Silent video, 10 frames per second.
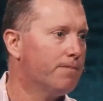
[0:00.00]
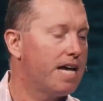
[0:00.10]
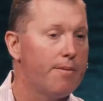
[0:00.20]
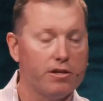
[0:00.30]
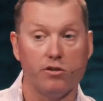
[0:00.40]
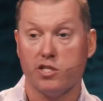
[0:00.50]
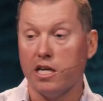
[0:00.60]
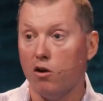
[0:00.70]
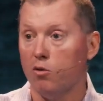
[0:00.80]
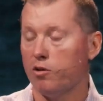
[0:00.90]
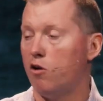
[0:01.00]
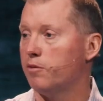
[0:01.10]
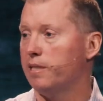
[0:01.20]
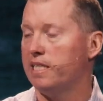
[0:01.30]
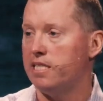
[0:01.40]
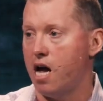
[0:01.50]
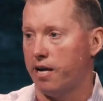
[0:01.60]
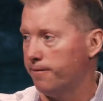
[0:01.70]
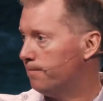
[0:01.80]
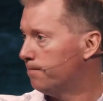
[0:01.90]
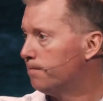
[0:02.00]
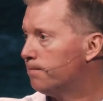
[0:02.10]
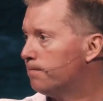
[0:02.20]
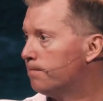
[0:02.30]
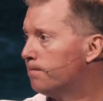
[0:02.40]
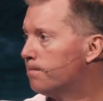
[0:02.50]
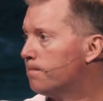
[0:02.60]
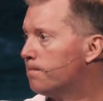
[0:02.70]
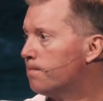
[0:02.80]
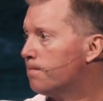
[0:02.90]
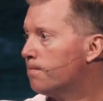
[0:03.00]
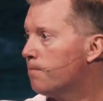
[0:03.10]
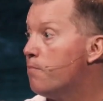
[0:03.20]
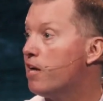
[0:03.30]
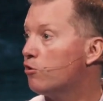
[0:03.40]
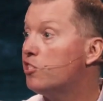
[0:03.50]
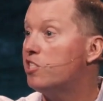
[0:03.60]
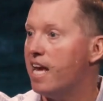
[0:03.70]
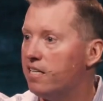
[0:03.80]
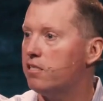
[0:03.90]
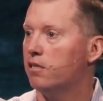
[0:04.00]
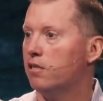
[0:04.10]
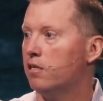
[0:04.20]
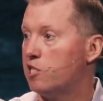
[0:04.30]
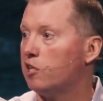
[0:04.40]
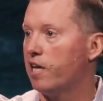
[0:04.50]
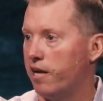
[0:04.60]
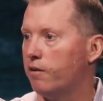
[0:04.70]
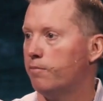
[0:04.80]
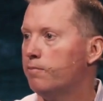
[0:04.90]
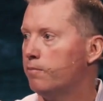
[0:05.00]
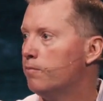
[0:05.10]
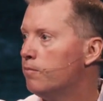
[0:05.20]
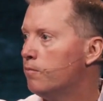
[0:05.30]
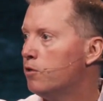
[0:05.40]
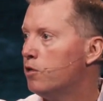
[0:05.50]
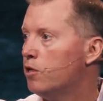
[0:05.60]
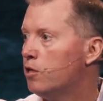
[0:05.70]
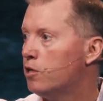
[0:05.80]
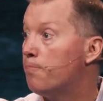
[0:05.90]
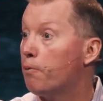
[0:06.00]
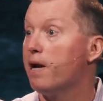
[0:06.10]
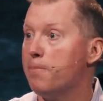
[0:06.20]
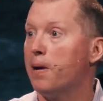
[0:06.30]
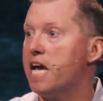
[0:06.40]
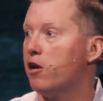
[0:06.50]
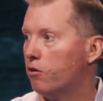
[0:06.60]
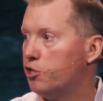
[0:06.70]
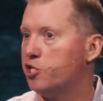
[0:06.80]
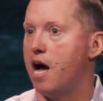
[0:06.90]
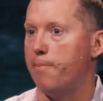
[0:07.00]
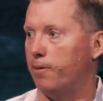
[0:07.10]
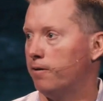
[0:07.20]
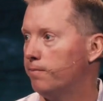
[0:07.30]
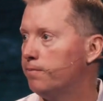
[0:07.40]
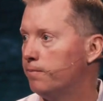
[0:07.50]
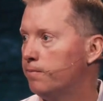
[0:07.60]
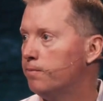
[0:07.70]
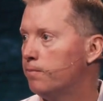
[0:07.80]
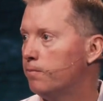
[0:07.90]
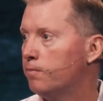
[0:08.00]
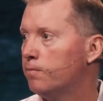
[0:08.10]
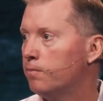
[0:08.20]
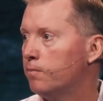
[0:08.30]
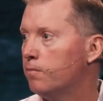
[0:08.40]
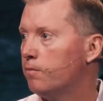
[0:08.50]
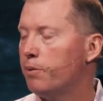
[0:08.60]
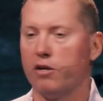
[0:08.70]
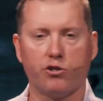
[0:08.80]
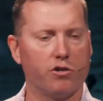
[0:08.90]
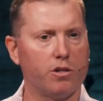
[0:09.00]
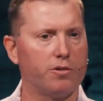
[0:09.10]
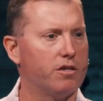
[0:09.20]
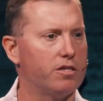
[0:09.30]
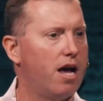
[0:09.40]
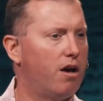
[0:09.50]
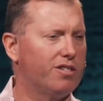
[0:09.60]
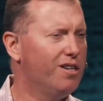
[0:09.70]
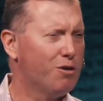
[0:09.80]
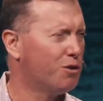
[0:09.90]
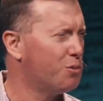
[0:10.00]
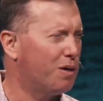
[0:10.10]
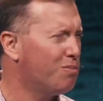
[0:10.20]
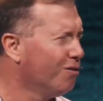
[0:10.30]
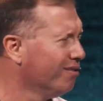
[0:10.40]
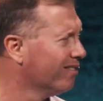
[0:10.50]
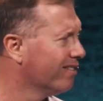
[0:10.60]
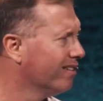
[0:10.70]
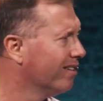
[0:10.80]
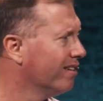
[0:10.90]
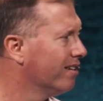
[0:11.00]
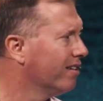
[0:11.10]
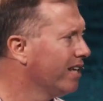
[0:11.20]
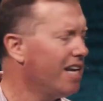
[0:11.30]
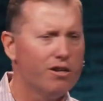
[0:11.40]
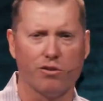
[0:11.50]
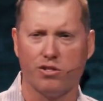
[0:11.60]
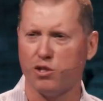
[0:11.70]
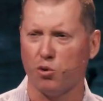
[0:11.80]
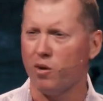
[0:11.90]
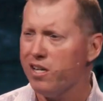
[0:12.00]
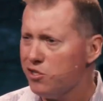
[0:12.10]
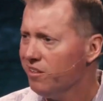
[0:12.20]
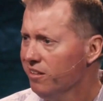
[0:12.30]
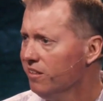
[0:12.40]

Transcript: Tabitha is ill, would ultimately die. Men are sent to Lydda to bring Peter to Joppa. Peter shows up to this house. He didn't know these people. He didn't know the situation.